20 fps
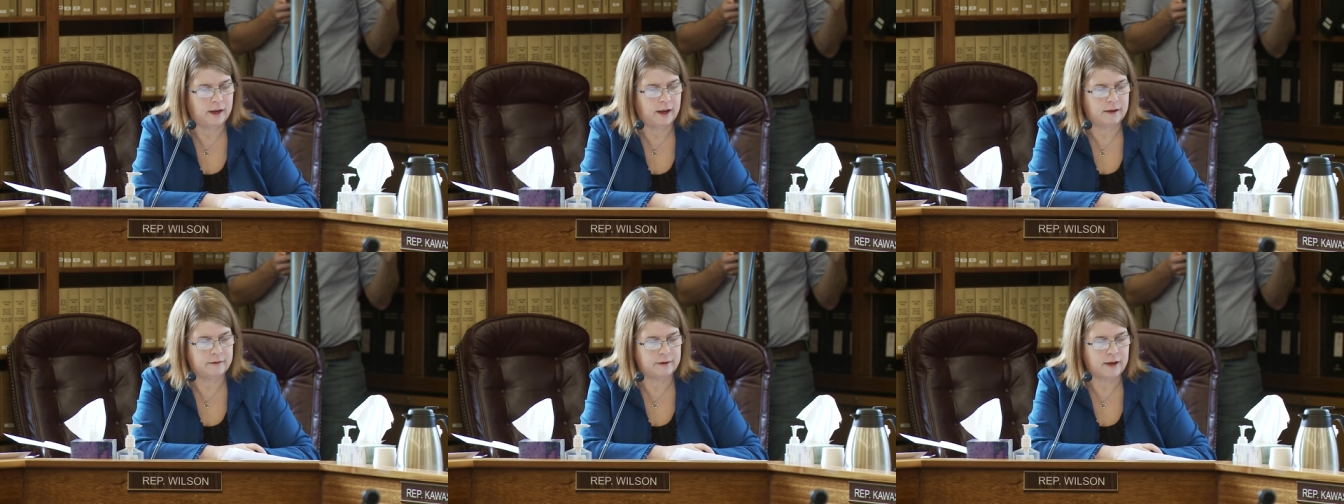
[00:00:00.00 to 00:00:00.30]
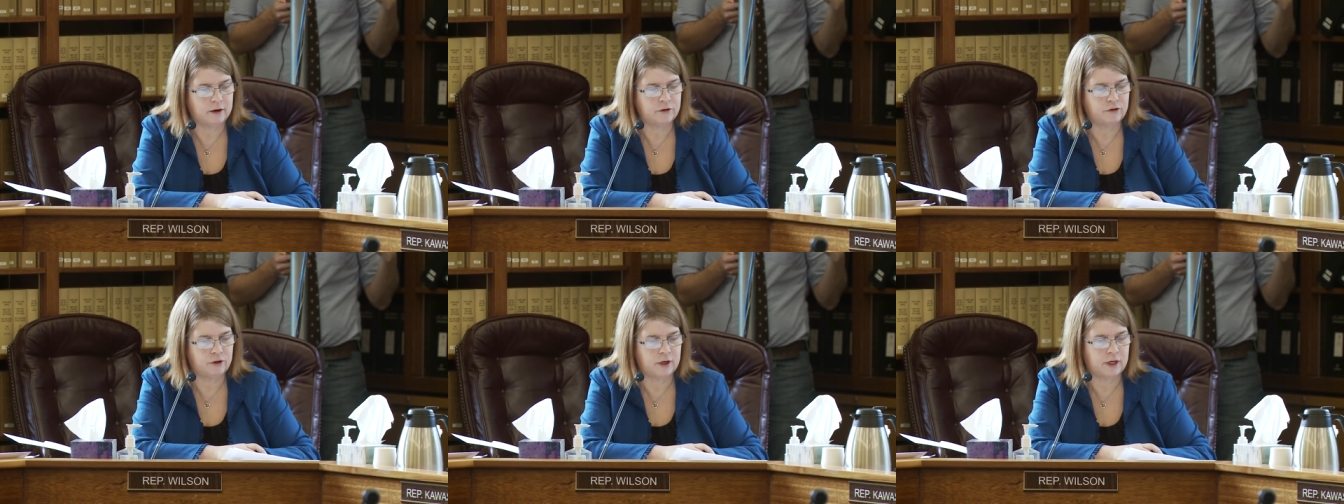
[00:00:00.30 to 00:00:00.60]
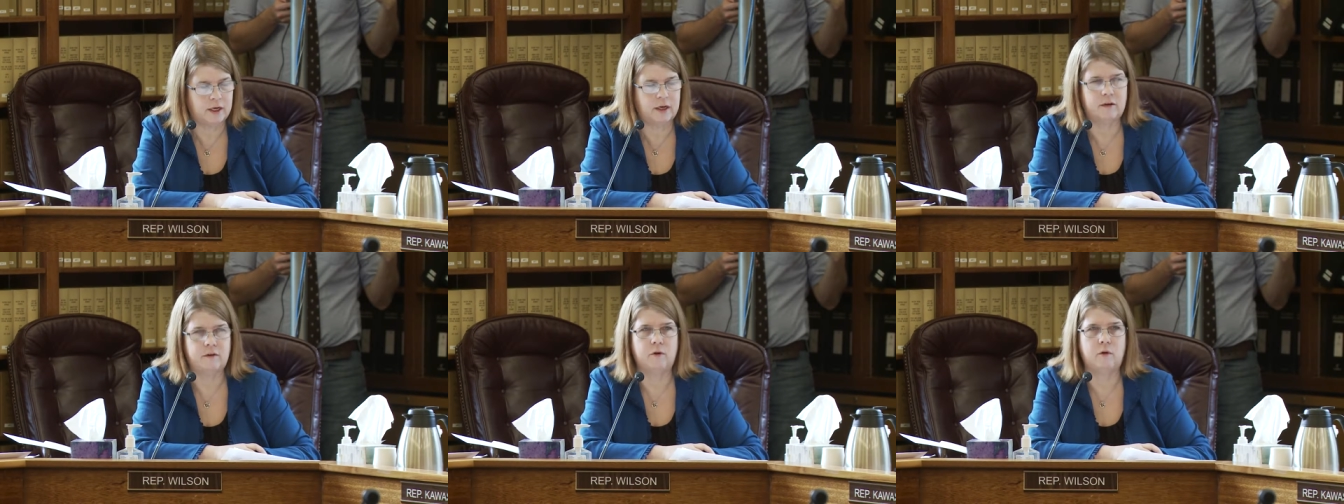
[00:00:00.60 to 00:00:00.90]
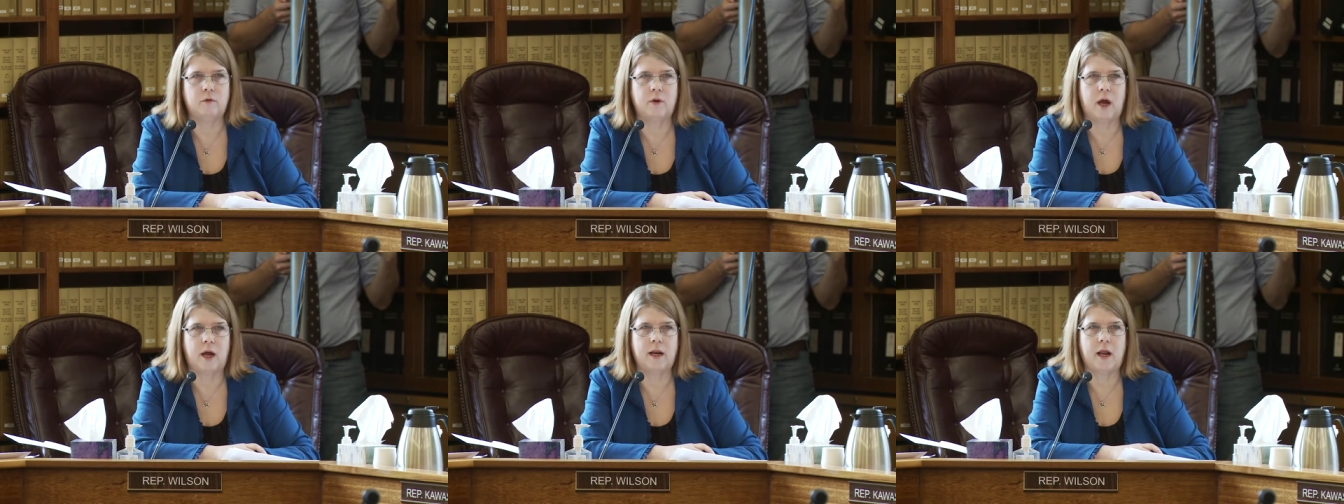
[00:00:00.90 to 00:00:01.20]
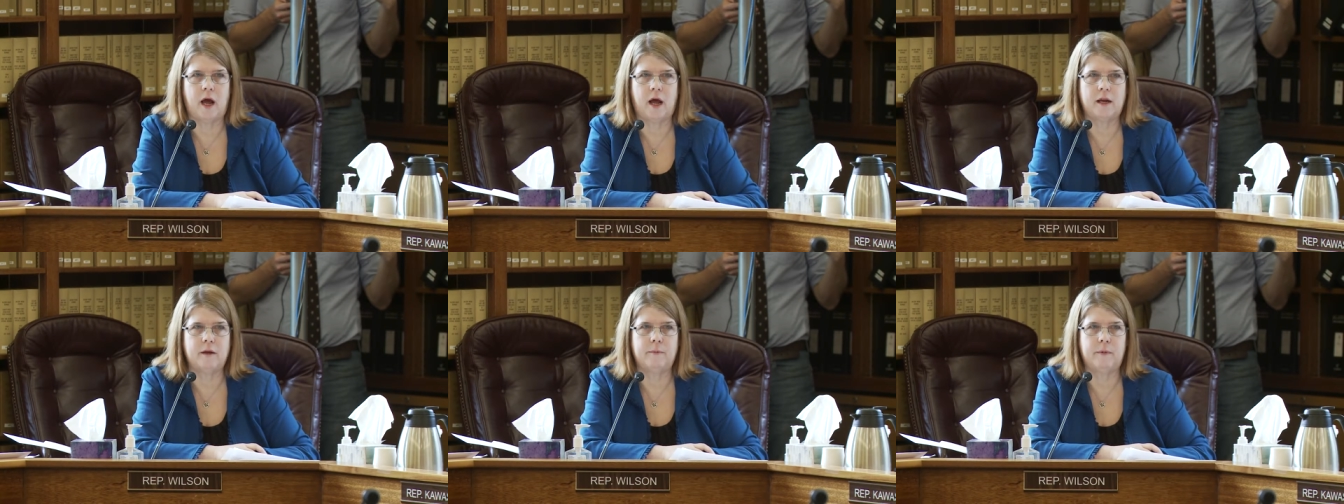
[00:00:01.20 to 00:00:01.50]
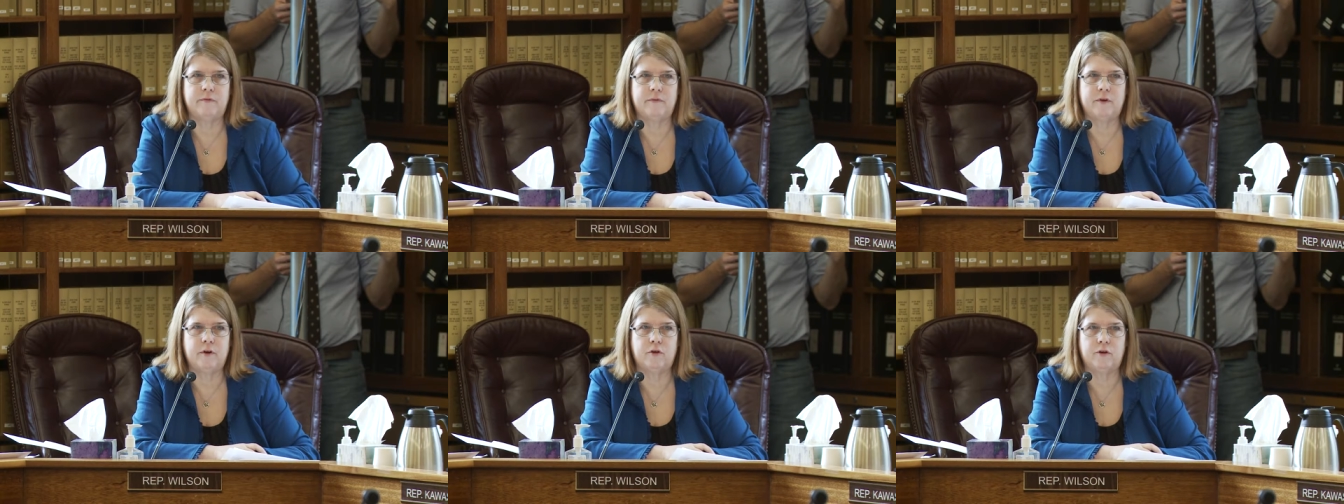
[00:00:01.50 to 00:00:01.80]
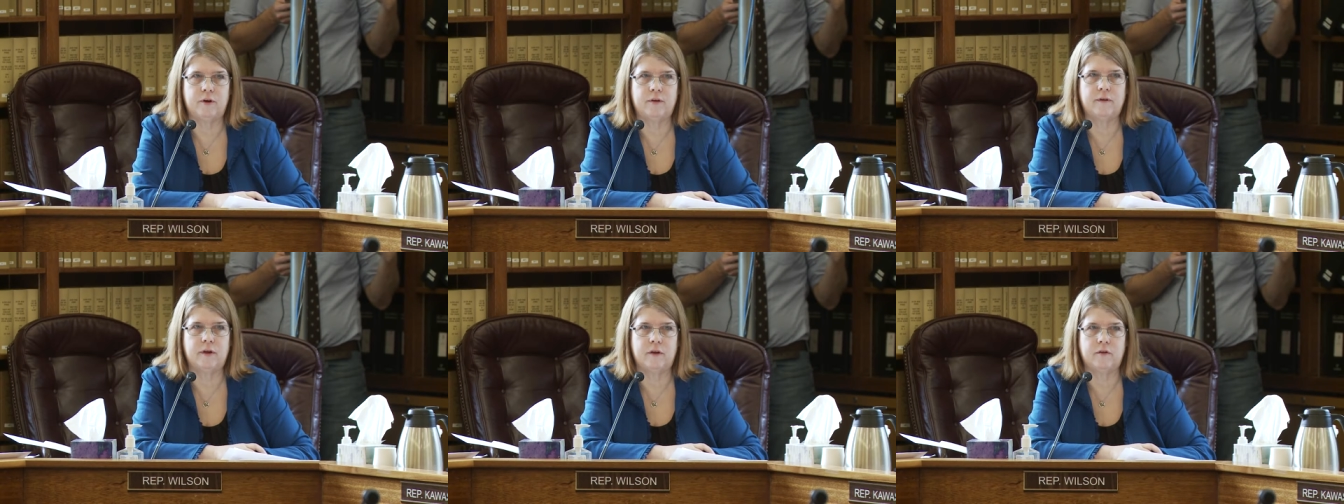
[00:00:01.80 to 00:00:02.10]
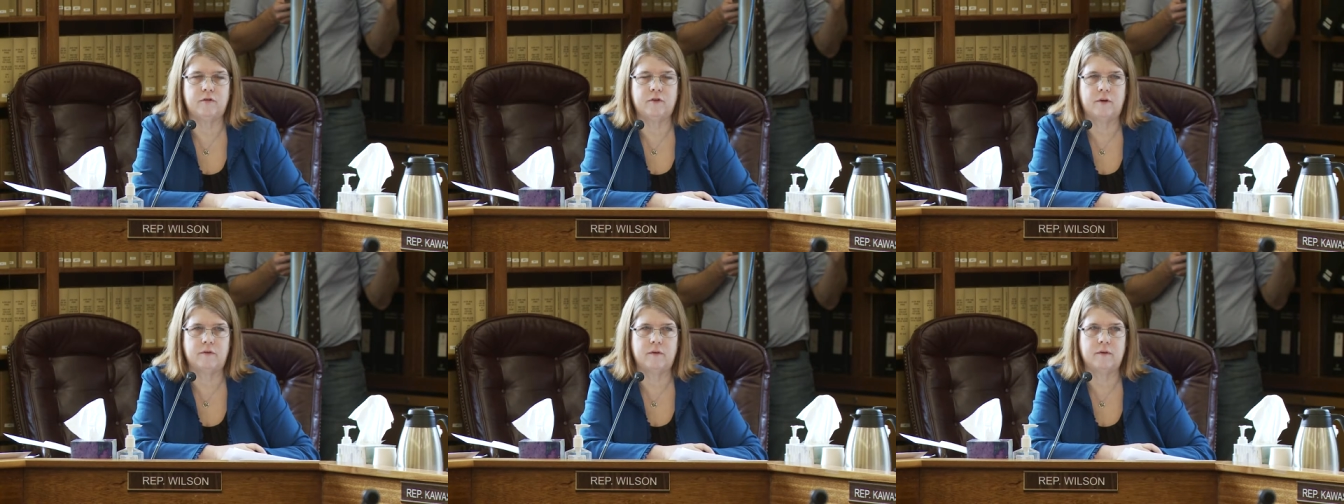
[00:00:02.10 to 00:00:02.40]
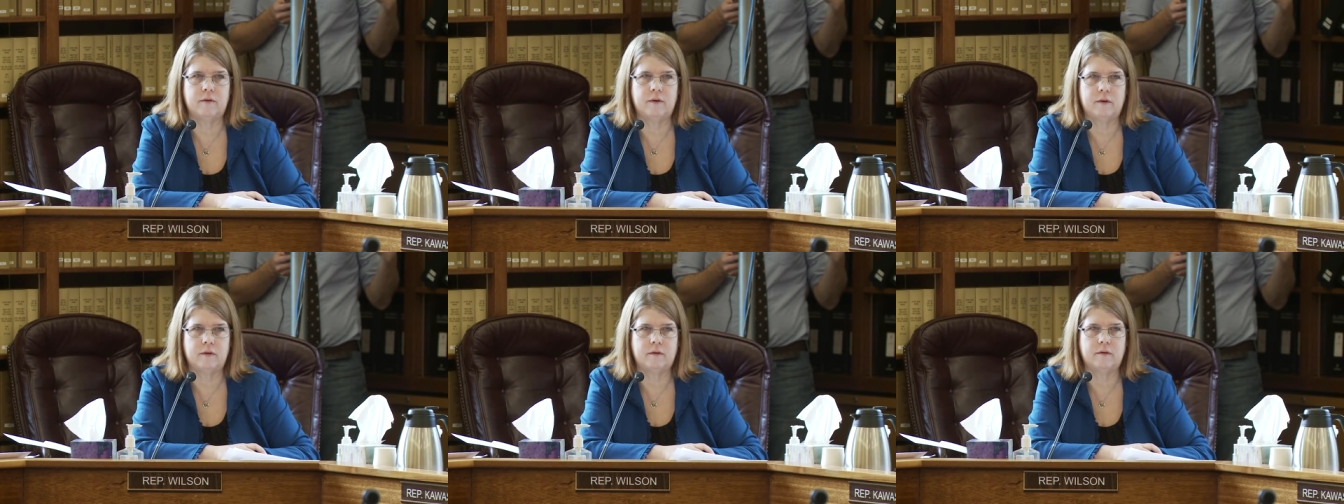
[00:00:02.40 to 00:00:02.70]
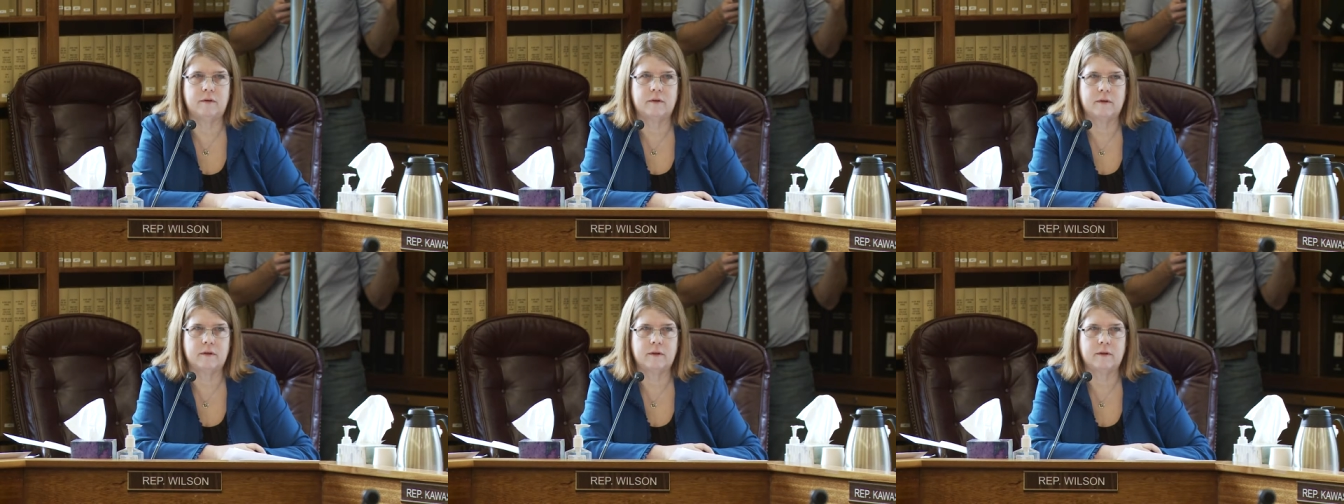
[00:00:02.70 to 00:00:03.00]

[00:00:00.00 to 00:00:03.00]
It's actually in its own line item of increase in services.